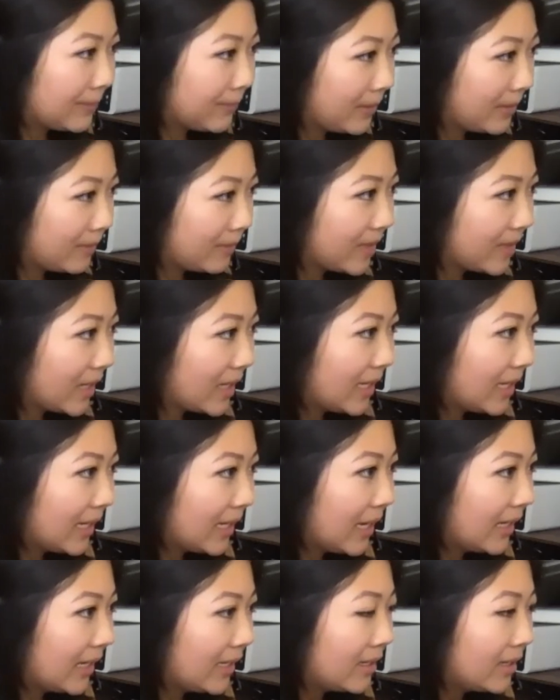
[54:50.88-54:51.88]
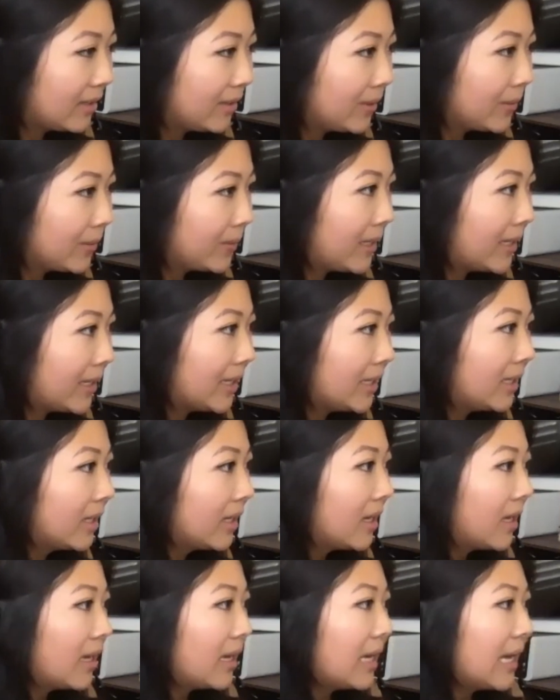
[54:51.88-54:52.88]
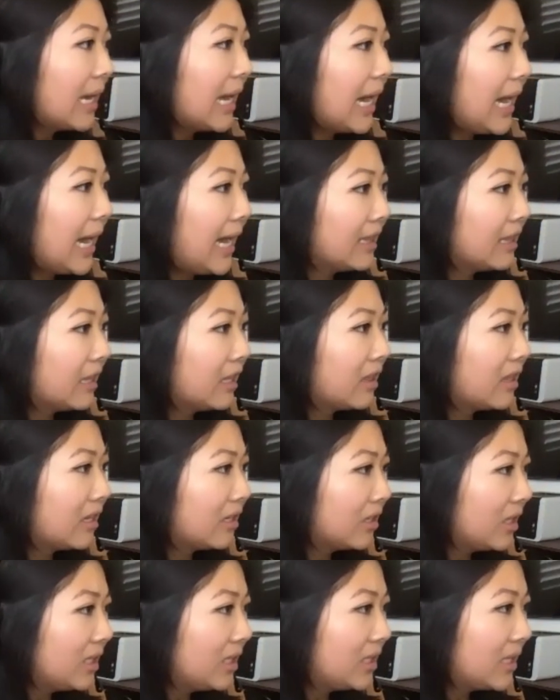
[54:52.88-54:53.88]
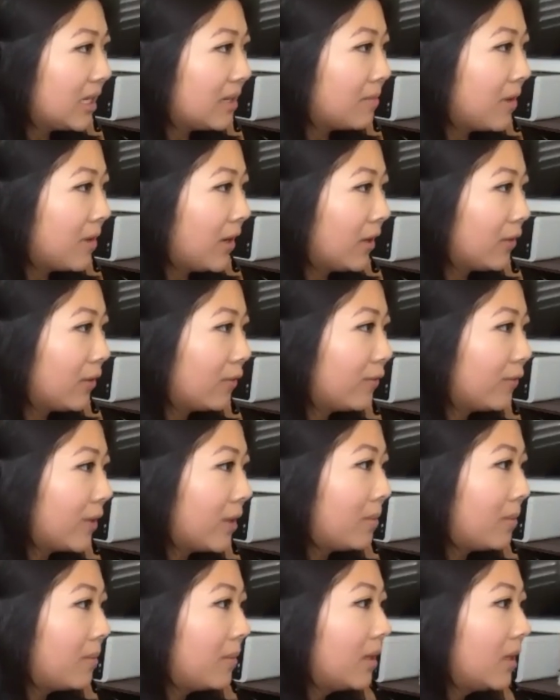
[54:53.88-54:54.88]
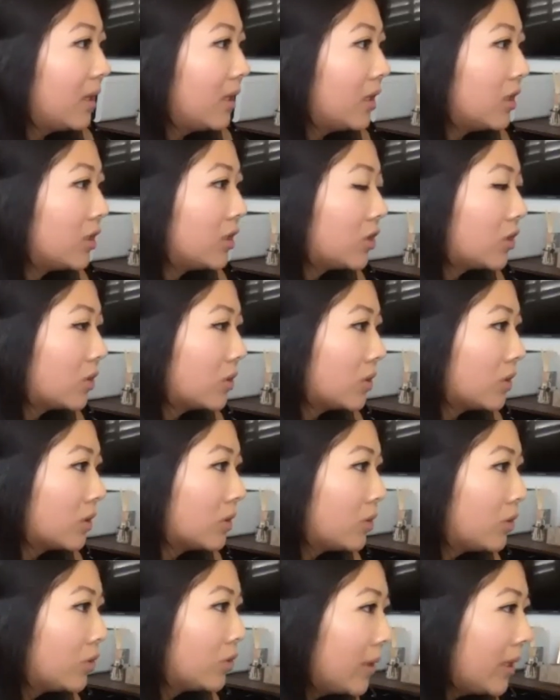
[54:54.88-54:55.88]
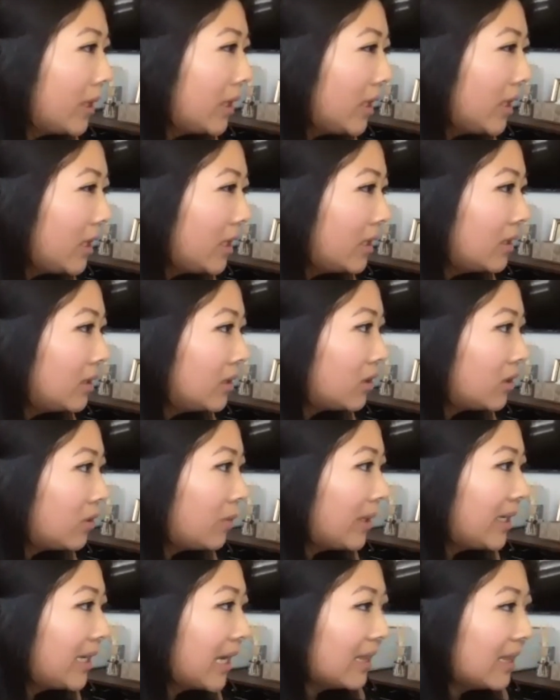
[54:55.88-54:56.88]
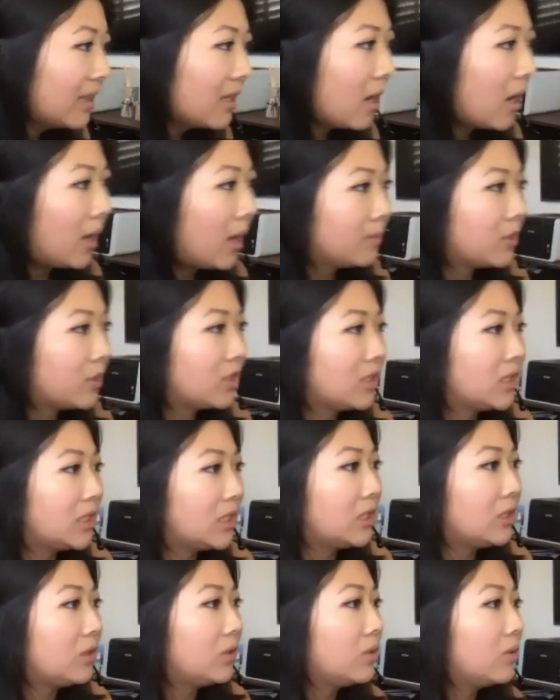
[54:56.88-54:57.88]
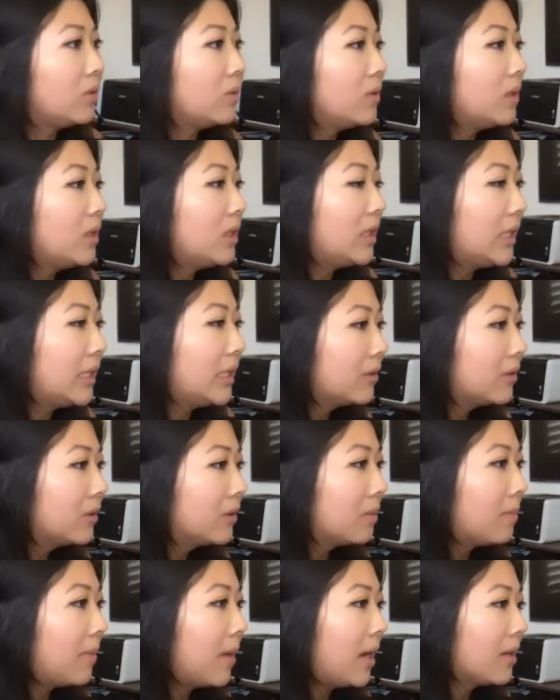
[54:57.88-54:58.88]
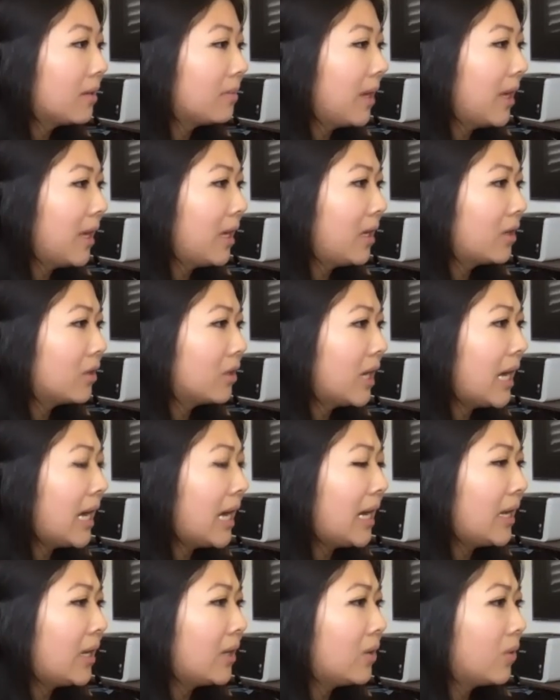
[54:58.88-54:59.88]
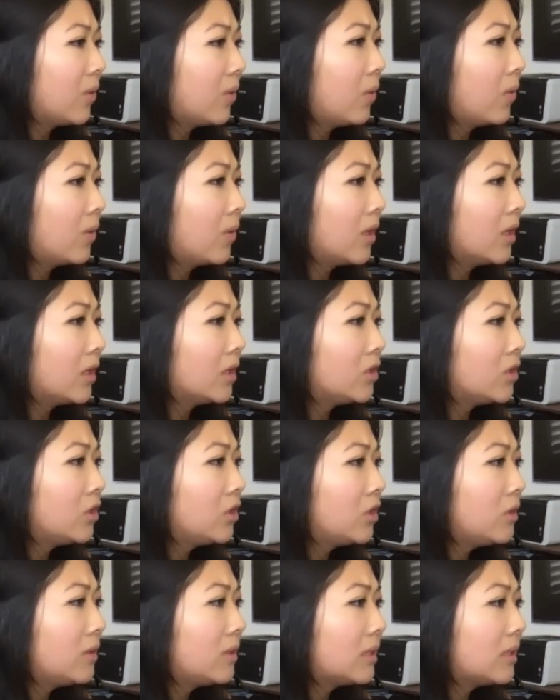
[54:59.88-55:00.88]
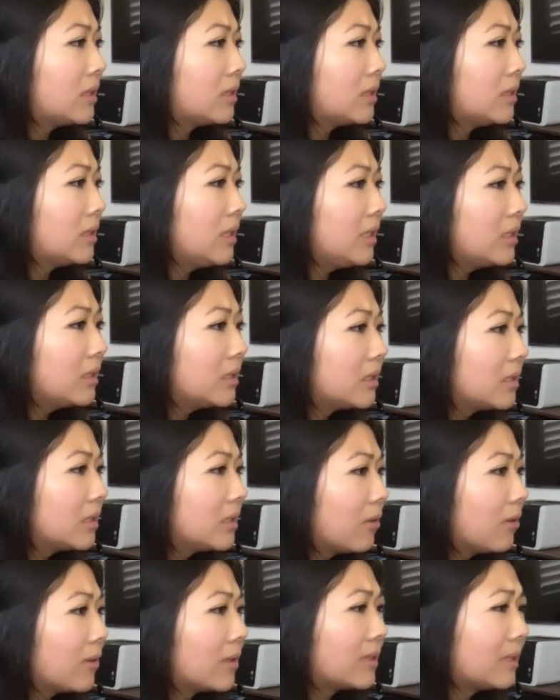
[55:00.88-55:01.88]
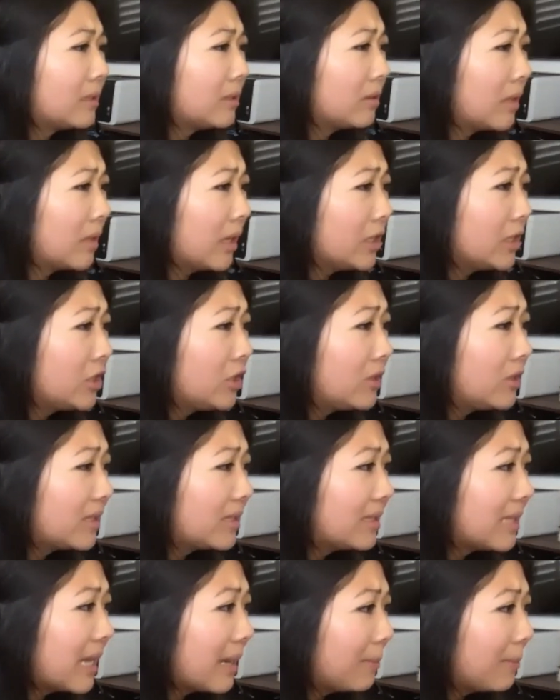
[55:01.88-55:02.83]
we've got another one. At the 30-day mark from initial joining, do we get the option to yield the bottom anchor ad or choose choose a set